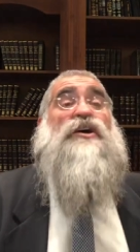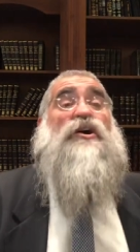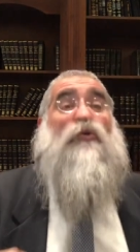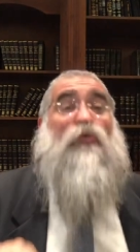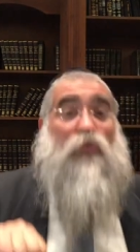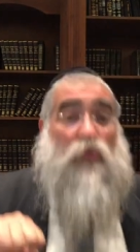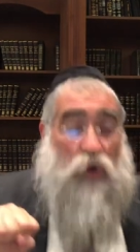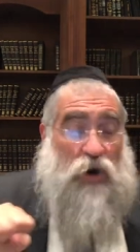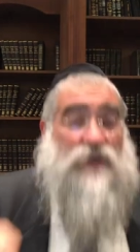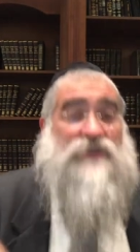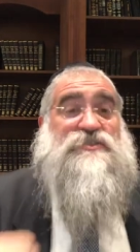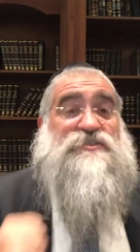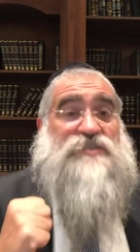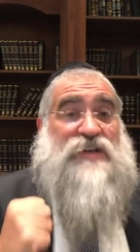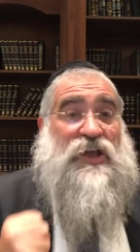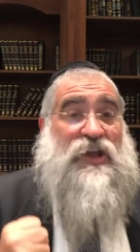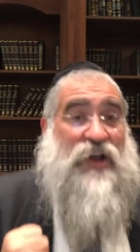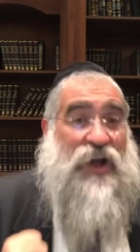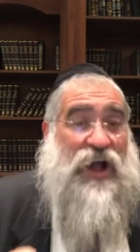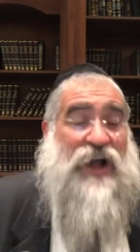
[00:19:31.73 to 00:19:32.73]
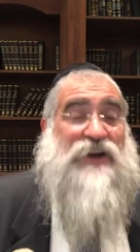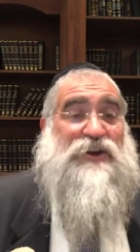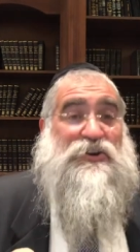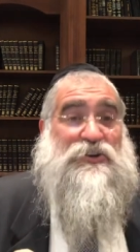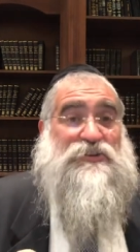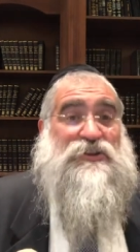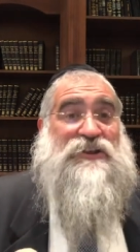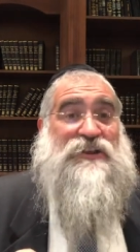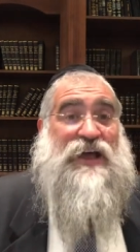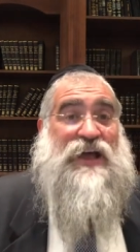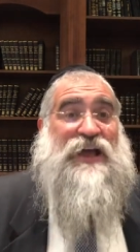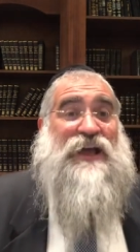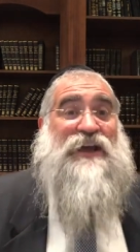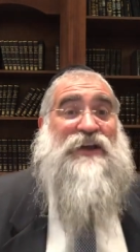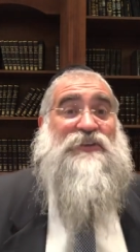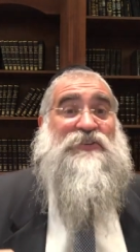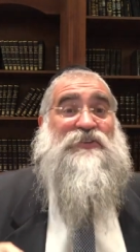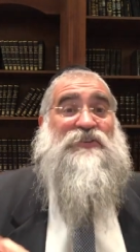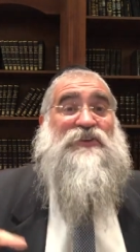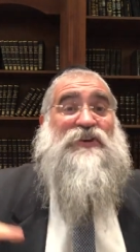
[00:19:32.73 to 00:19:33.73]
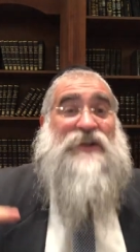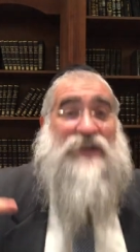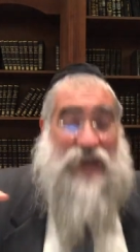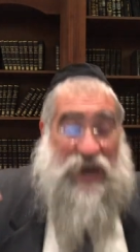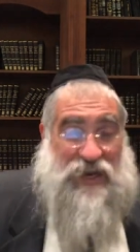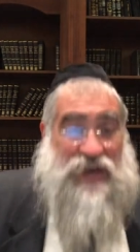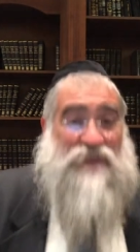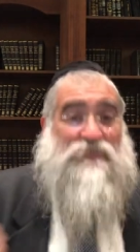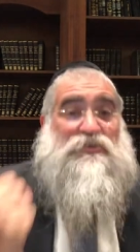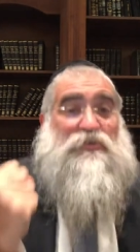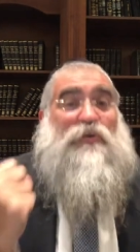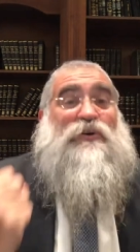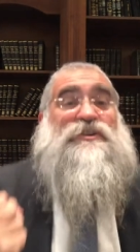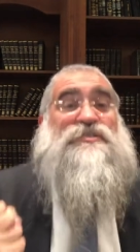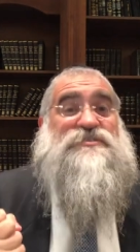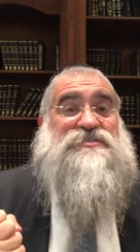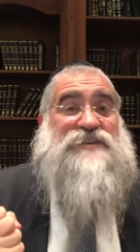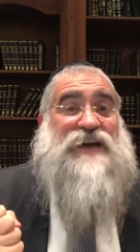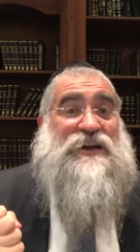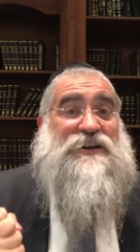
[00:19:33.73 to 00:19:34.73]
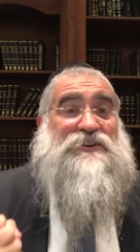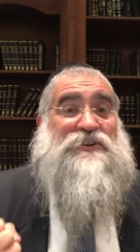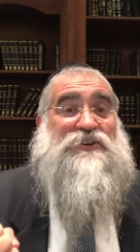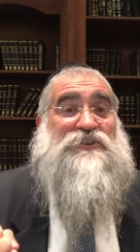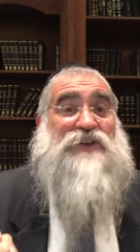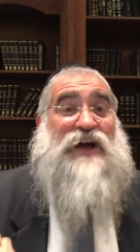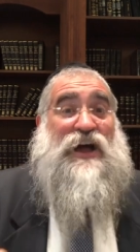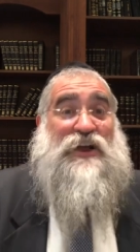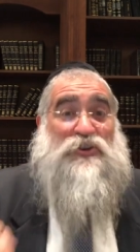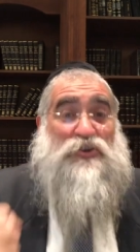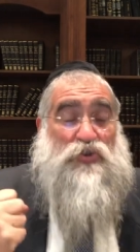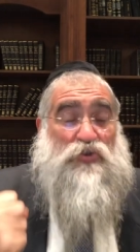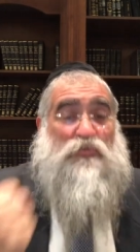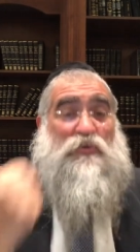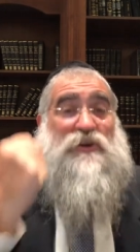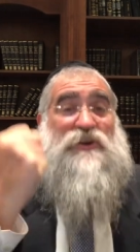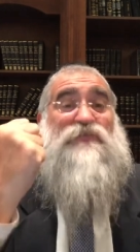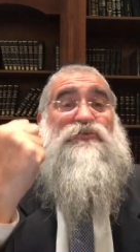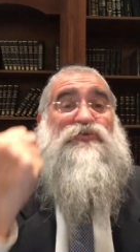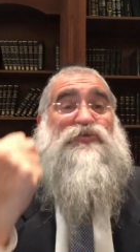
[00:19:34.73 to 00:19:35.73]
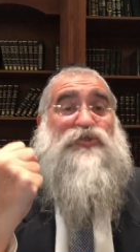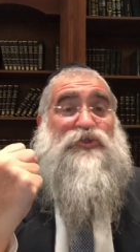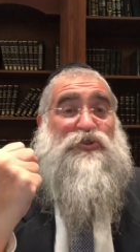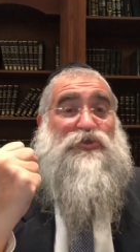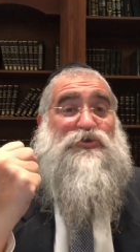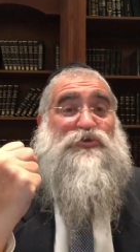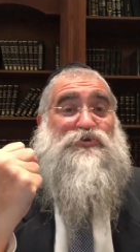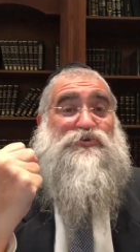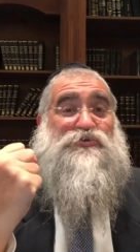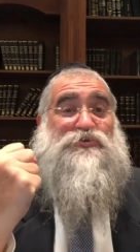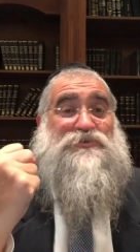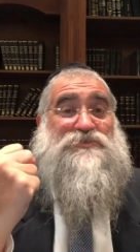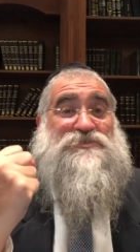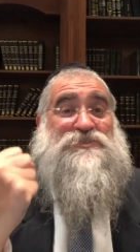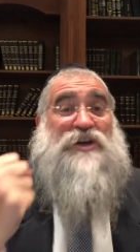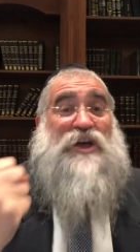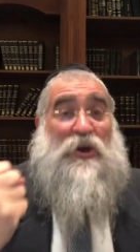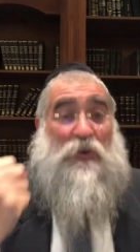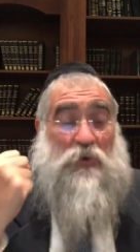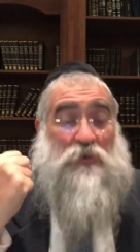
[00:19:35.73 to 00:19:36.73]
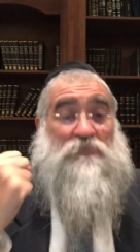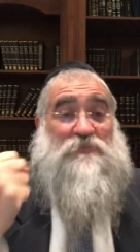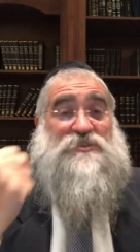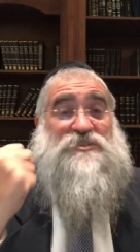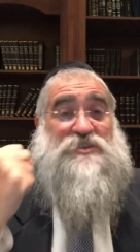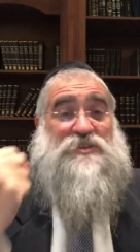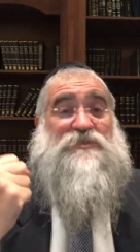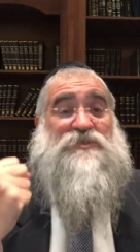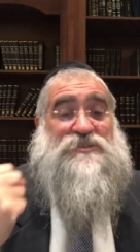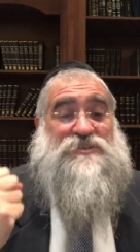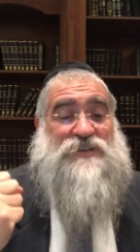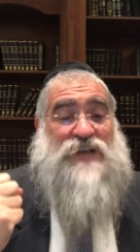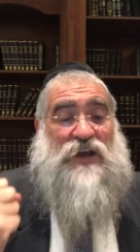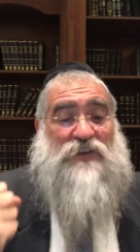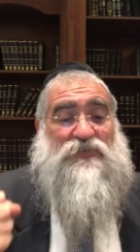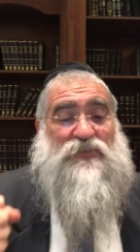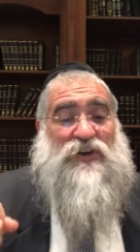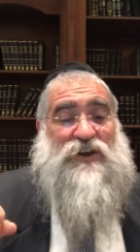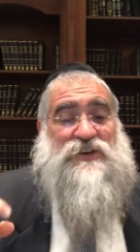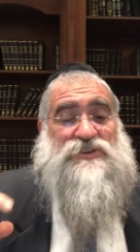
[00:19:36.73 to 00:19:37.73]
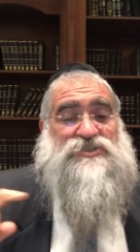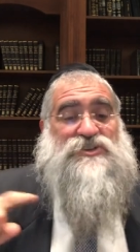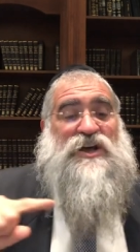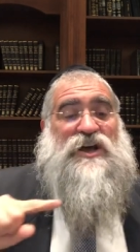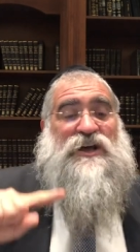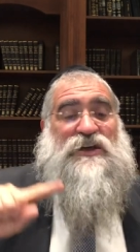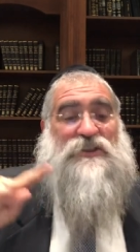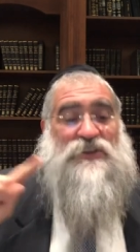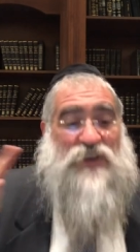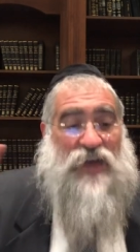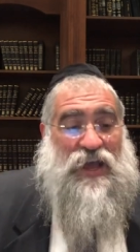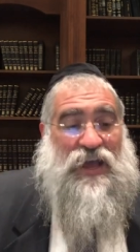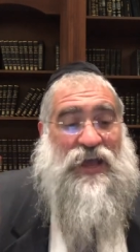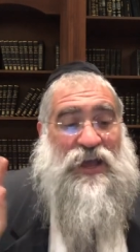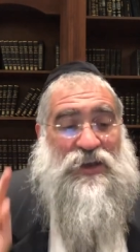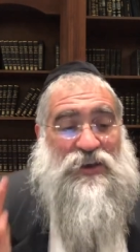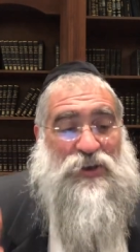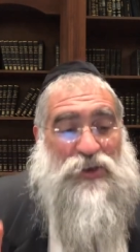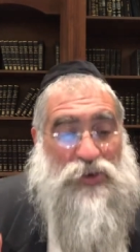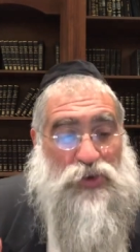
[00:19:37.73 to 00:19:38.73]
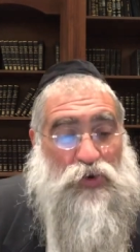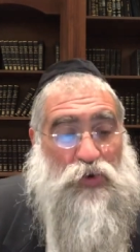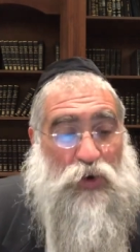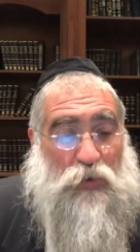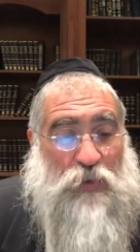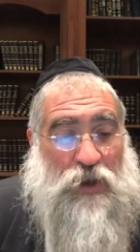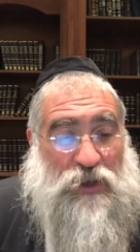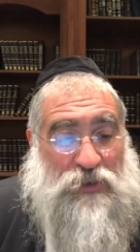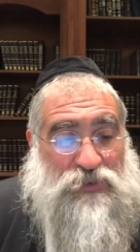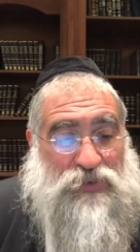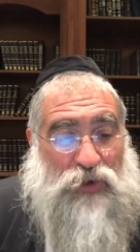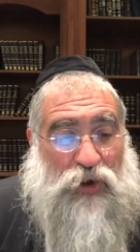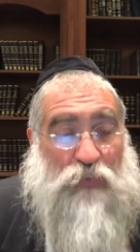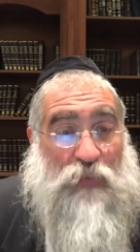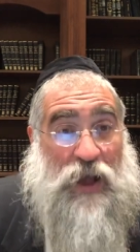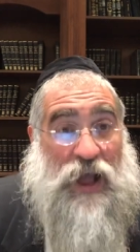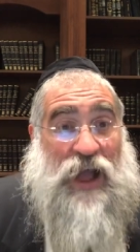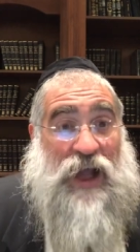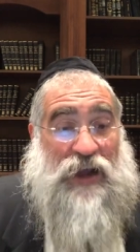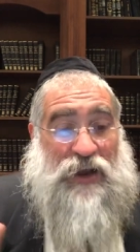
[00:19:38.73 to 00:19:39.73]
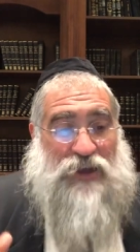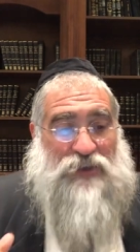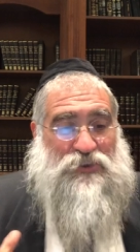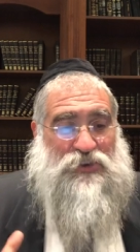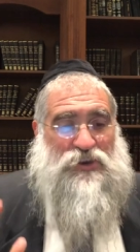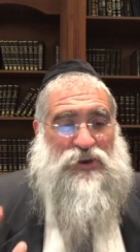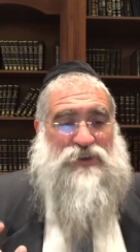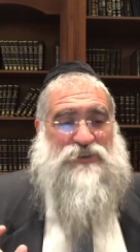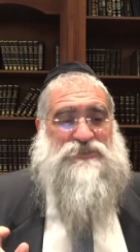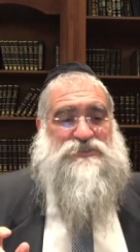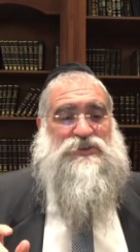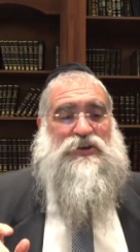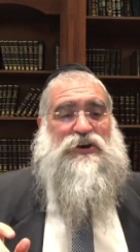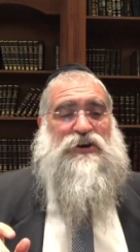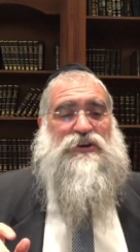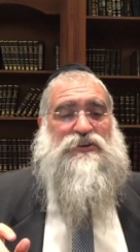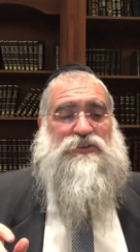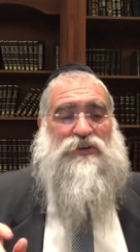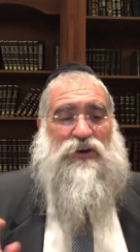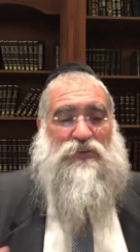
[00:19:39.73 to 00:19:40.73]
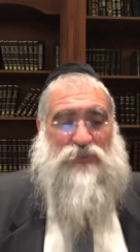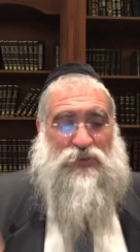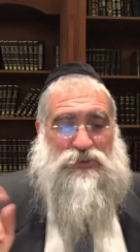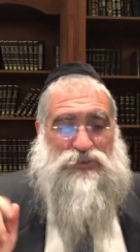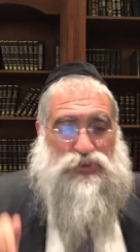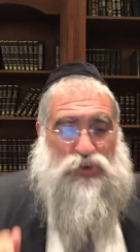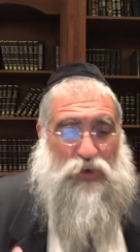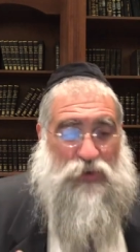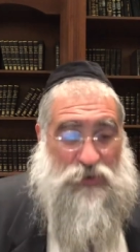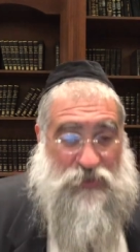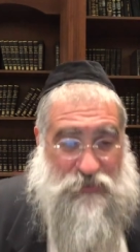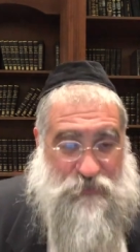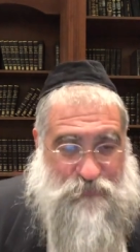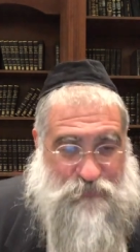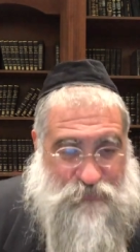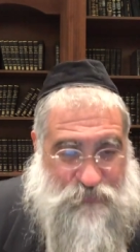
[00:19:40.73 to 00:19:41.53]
Once they conquer the land, and everyone is settled, and you've been infused with Mesiris Nefesh, then you will be able to go back onto the other side of the Jordan.